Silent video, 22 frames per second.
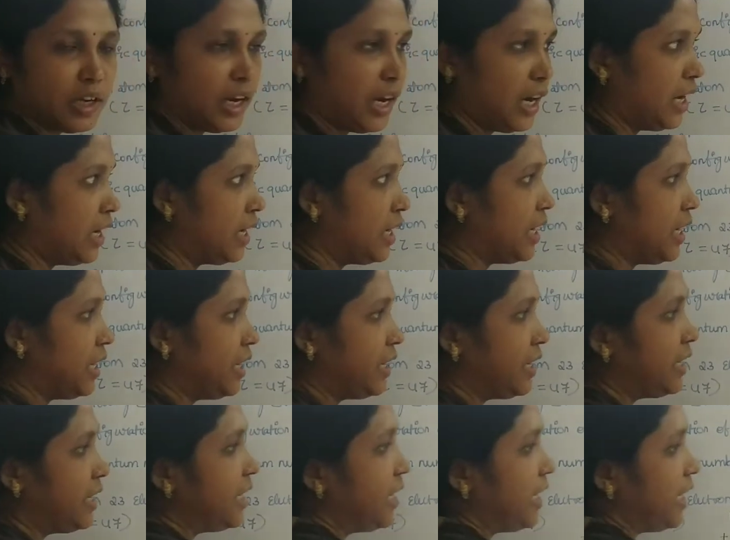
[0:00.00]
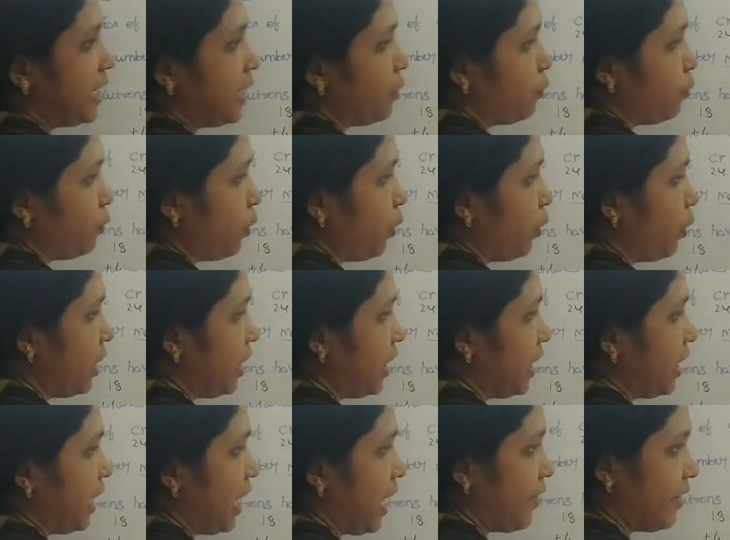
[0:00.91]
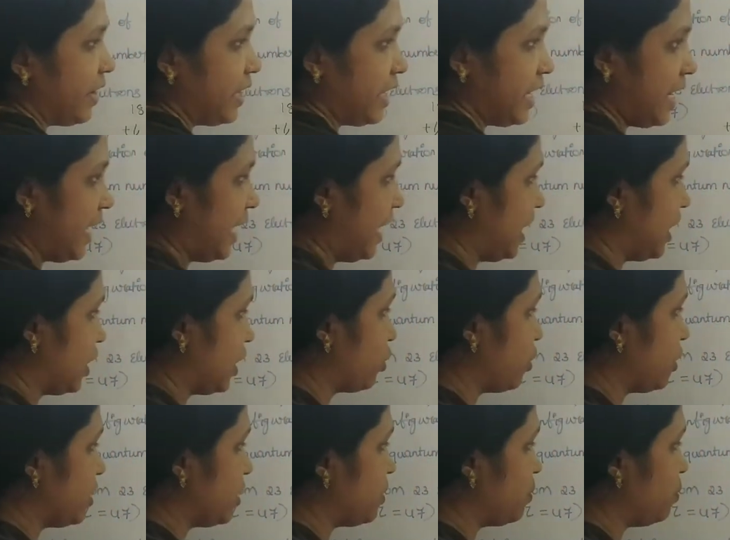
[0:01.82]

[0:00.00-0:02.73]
And D, 4D have a 10 electrons.